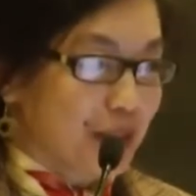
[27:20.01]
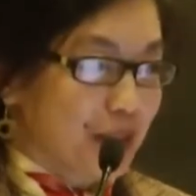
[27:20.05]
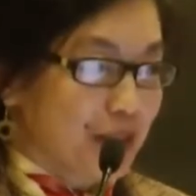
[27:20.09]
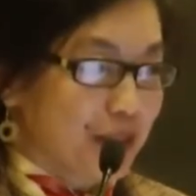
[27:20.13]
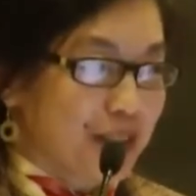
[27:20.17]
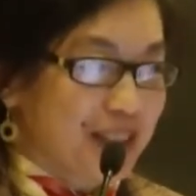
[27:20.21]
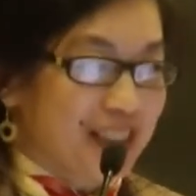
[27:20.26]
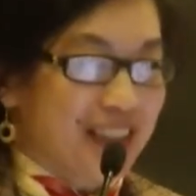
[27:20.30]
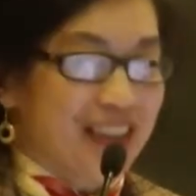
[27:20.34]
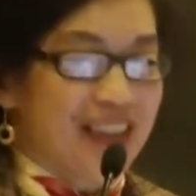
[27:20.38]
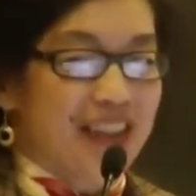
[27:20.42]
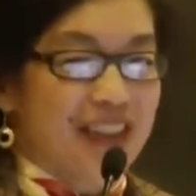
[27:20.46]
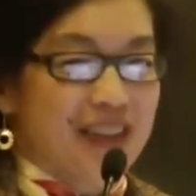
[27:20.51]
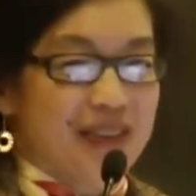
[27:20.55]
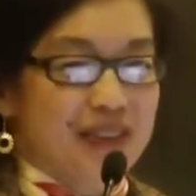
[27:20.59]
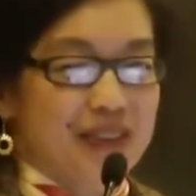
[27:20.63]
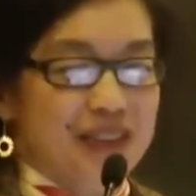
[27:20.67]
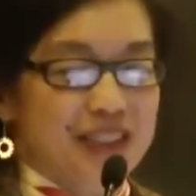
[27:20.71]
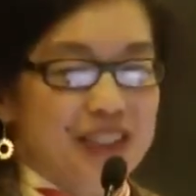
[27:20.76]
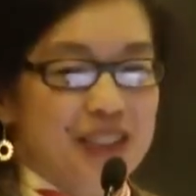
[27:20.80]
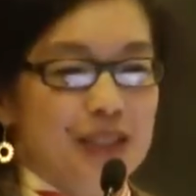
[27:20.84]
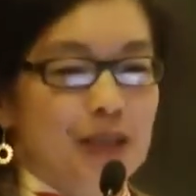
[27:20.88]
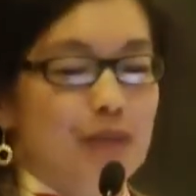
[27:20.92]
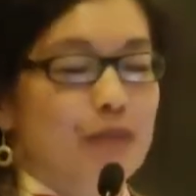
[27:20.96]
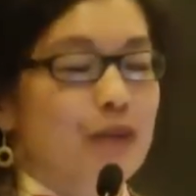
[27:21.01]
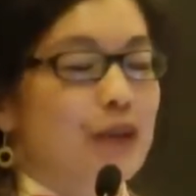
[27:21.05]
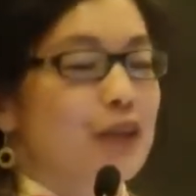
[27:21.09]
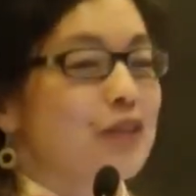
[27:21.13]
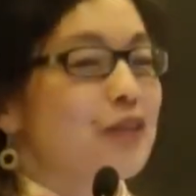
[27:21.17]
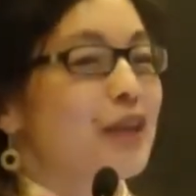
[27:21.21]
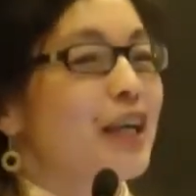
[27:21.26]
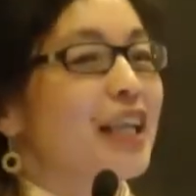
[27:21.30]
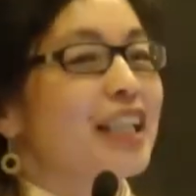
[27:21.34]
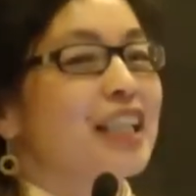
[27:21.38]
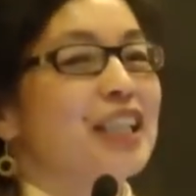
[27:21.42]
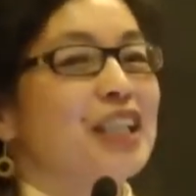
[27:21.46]
notes on the subway
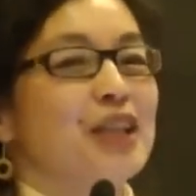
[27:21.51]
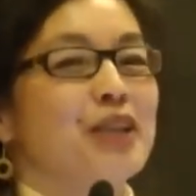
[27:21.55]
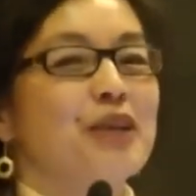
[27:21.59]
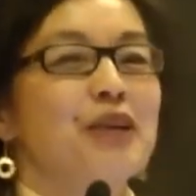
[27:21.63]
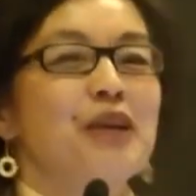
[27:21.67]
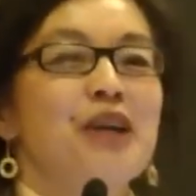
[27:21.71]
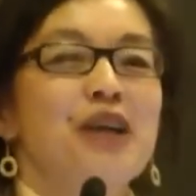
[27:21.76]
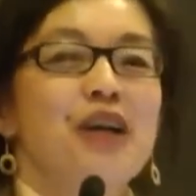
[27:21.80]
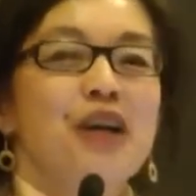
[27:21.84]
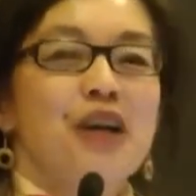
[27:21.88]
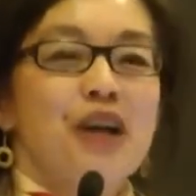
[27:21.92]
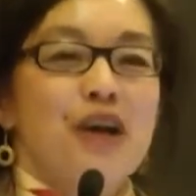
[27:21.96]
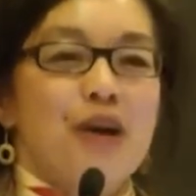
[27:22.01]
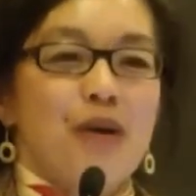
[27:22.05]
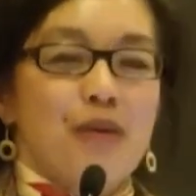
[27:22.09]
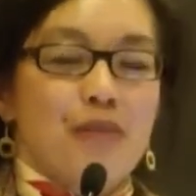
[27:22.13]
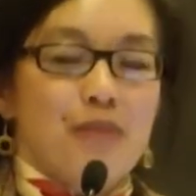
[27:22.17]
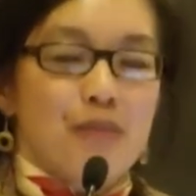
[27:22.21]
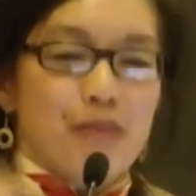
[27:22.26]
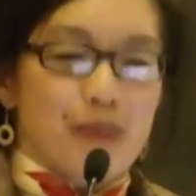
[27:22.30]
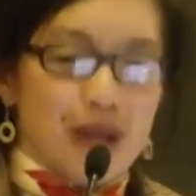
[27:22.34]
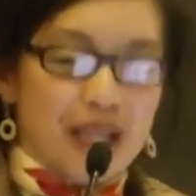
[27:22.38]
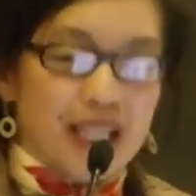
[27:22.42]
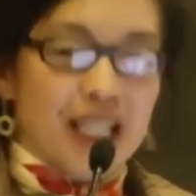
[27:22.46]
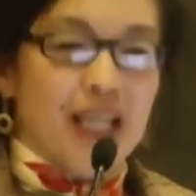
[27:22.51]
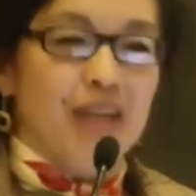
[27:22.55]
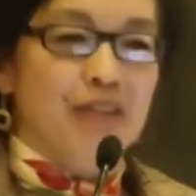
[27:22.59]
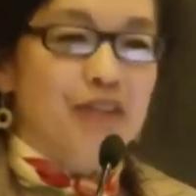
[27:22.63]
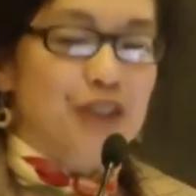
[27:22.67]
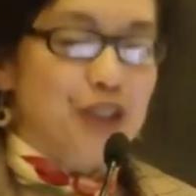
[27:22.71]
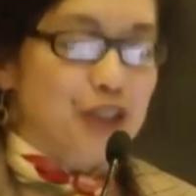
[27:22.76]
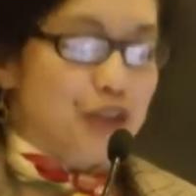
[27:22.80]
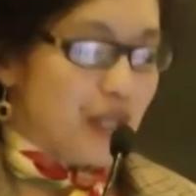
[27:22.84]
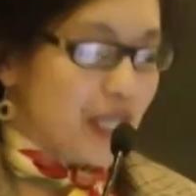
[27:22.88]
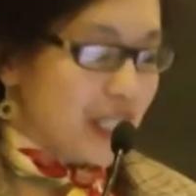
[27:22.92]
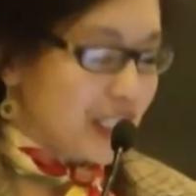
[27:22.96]
ride here. But I
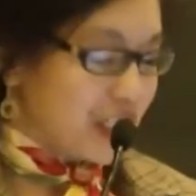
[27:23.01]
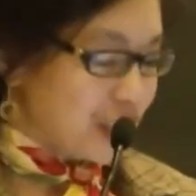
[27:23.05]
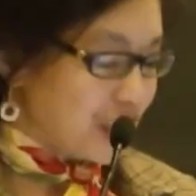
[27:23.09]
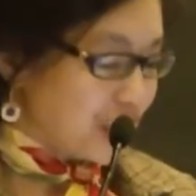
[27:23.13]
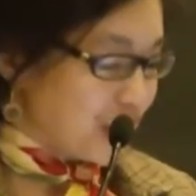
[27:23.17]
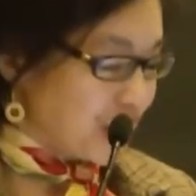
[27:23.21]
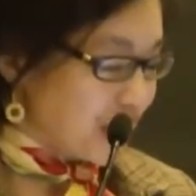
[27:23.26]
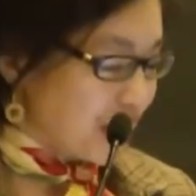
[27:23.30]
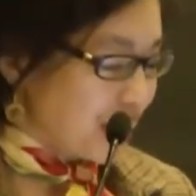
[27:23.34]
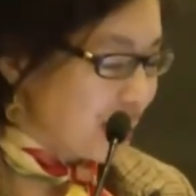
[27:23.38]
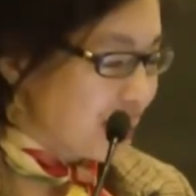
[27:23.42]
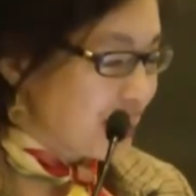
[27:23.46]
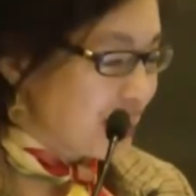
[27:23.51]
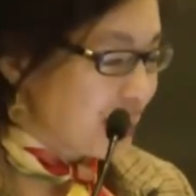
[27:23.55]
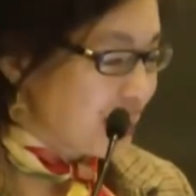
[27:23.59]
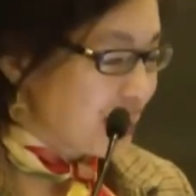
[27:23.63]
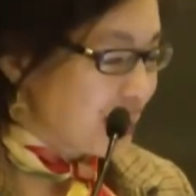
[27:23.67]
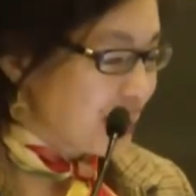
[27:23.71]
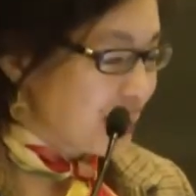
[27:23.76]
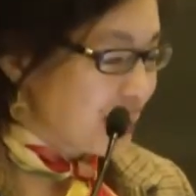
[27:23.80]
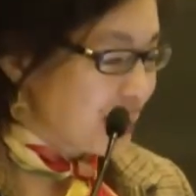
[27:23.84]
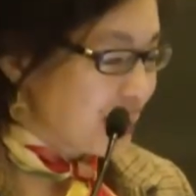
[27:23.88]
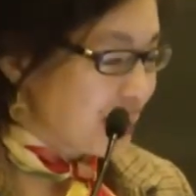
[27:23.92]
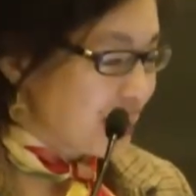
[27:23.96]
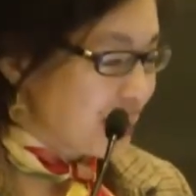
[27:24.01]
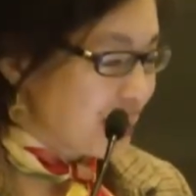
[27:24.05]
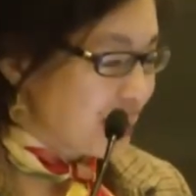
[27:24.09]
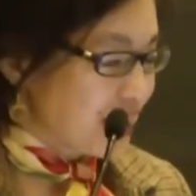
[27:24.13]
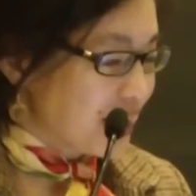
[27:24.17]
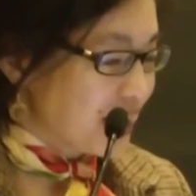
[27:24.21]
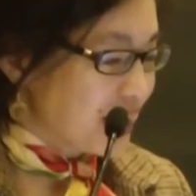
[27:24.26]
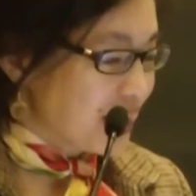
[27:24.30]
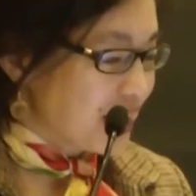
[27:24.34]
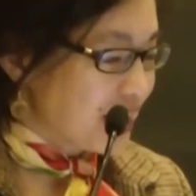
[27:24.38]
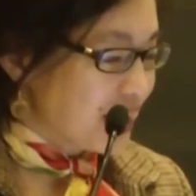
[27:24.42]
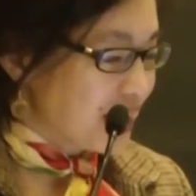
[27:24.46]
will try to just say are
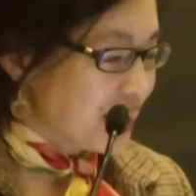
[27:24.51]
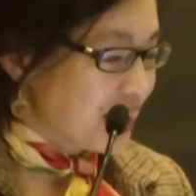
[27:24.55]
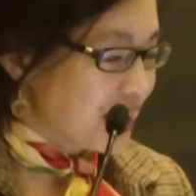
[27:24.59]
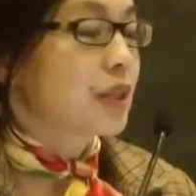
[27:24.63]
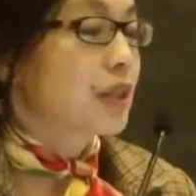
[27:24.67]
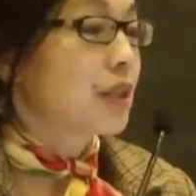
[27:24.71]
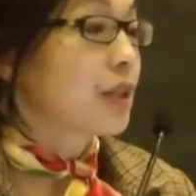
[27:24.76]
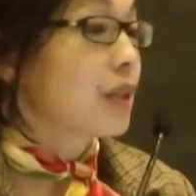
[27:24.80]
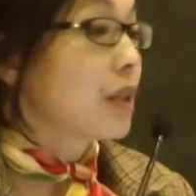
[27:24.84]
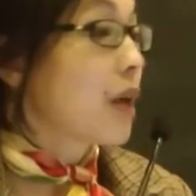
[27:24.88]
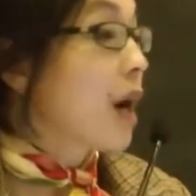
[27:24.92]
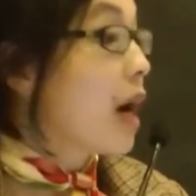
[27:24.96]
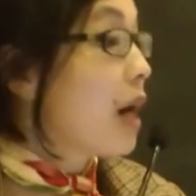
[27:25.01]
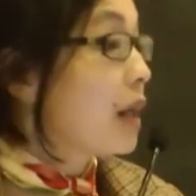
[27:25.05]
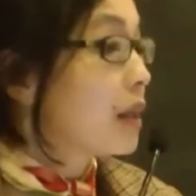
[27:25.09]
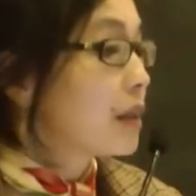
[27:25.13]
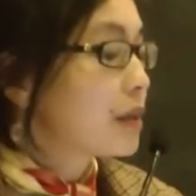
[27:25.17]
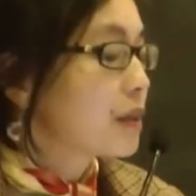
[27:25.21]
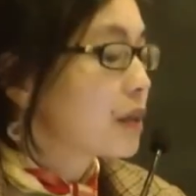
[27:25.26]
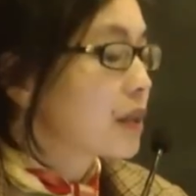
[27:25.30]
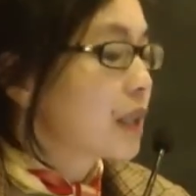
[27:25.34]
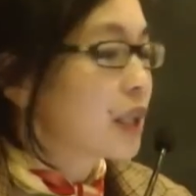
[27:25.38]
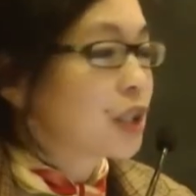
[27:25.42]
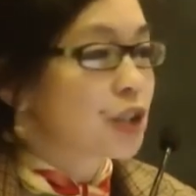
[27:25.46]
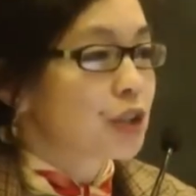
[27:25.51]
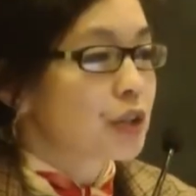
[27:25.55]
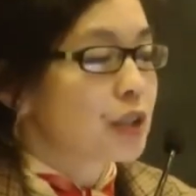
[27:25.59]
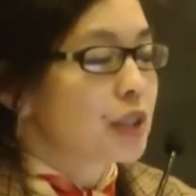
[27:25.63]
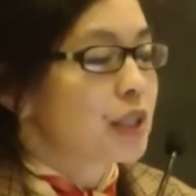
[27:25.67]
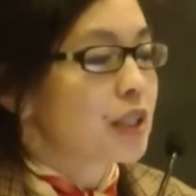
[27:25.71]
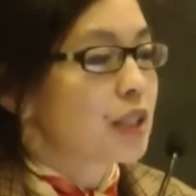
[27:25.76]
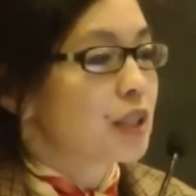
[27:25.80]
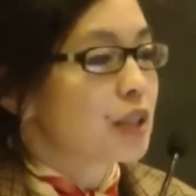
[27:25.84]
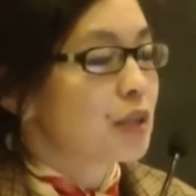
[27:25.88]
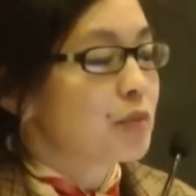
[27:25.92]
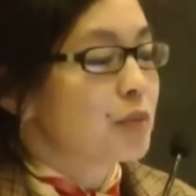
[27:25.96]
against not
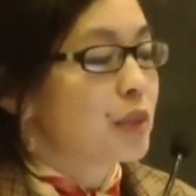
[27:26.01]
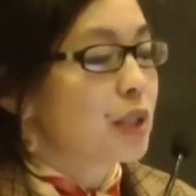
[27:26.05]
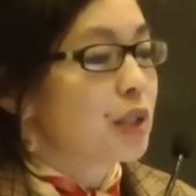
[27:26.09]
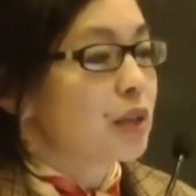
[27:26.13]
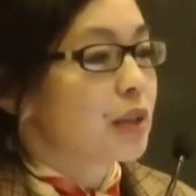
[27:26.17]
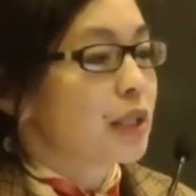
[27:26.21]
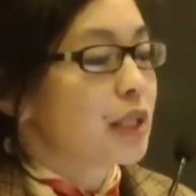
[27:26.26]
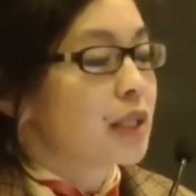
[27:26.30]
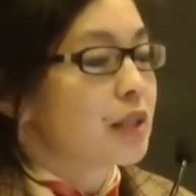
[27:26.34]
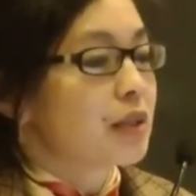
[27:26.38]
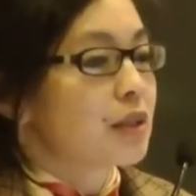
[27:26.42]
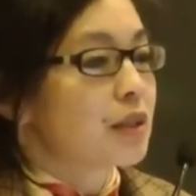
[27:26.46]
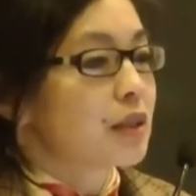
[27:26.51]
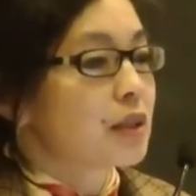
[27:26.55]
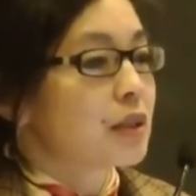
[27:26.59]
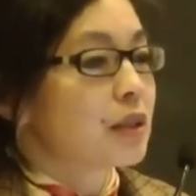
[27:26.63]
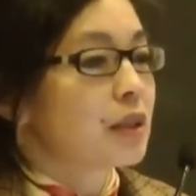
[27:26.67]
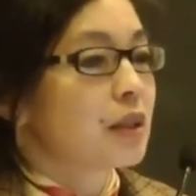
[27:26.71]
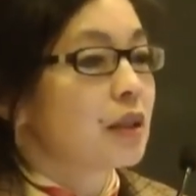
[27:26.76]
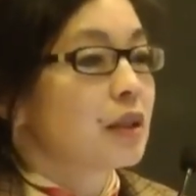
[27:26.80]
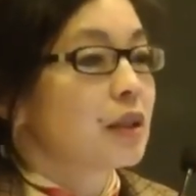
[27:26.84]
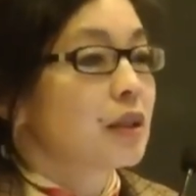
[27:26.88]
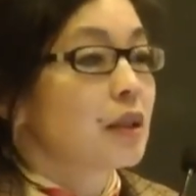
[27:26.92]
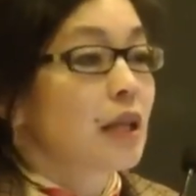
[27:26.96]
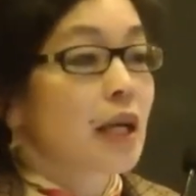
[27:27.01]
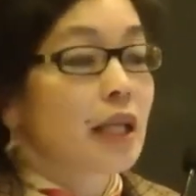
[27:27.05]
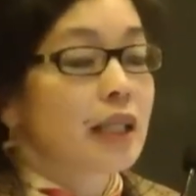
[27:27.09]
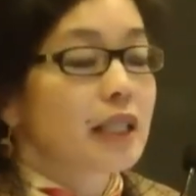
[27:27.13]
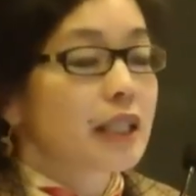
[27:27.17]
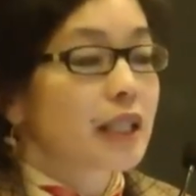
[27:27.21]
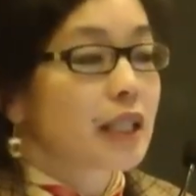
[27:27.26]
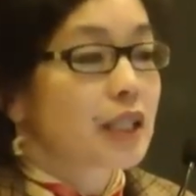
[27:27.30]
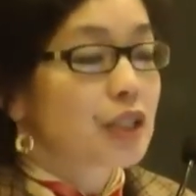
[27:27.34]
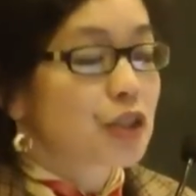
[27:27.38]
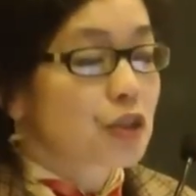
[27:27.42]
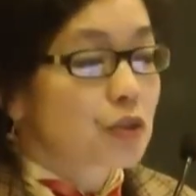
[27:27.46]
countries in the Middle East, not
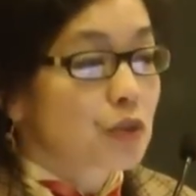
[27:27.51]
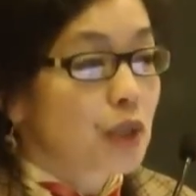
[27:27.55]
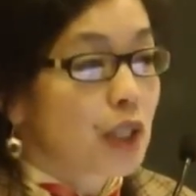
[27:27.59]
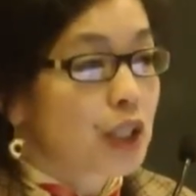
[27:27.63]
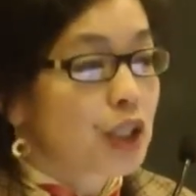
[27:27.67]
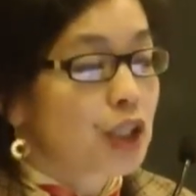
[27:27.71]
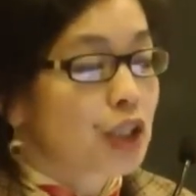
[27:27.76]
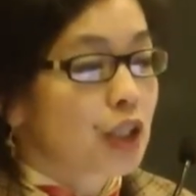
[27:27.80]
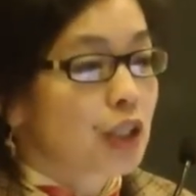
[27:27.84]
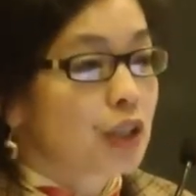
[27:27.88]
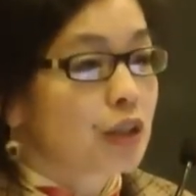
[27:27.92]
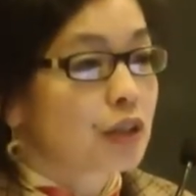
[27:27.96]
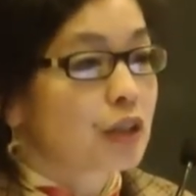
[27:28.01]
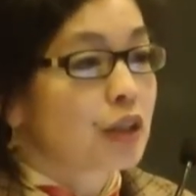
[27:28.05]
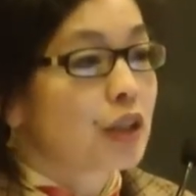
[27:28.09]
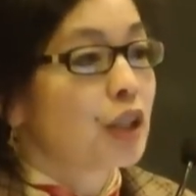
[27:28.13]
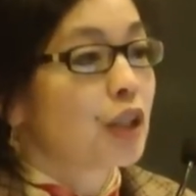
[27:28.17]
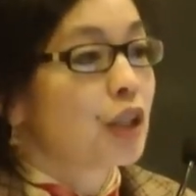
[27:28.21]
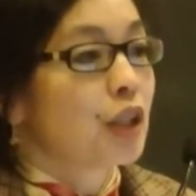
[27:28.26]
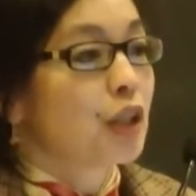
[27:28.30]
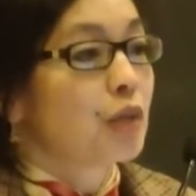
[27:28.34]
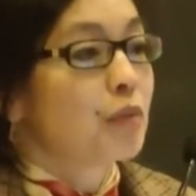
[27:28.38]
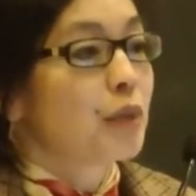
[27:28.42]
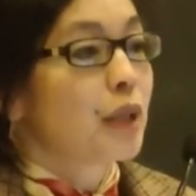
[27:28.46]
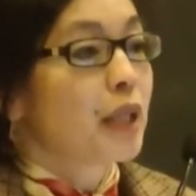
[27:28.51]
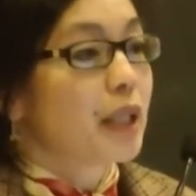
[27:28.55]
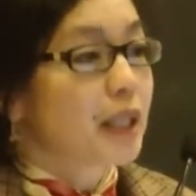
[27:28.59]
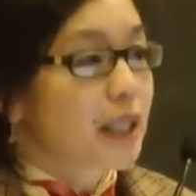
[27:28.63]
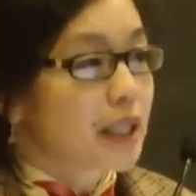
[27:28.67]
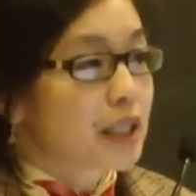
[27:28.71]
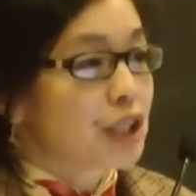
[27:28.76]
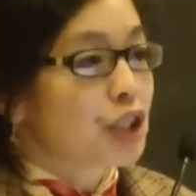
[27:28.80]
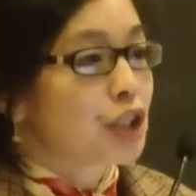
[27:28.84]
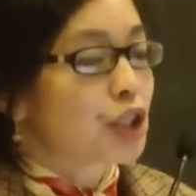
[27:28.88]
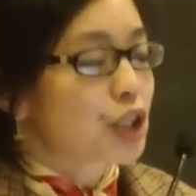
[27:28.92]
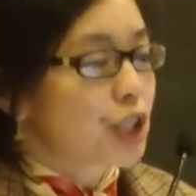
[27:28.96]
against Russia, but
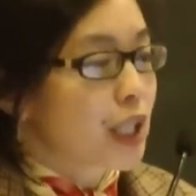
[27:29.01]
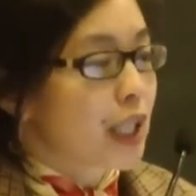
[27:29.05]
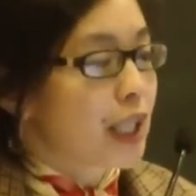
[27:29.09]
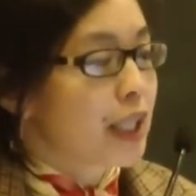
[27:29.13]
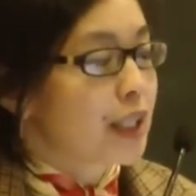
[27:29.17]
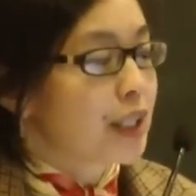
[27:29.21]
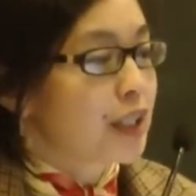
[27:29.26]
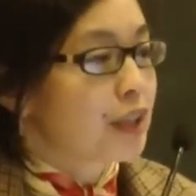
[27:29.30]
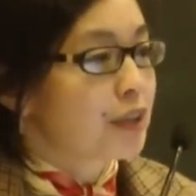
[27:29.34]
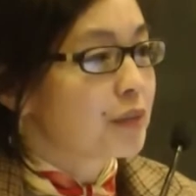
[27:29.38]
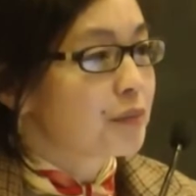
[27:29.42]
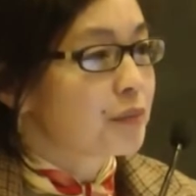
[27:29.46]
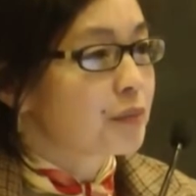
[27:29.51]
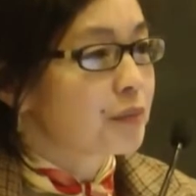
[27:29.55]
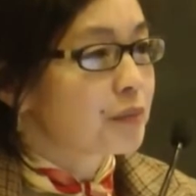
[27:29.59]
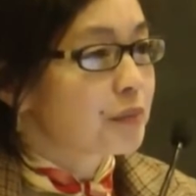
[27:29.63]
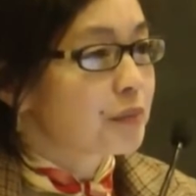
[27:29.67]
against China.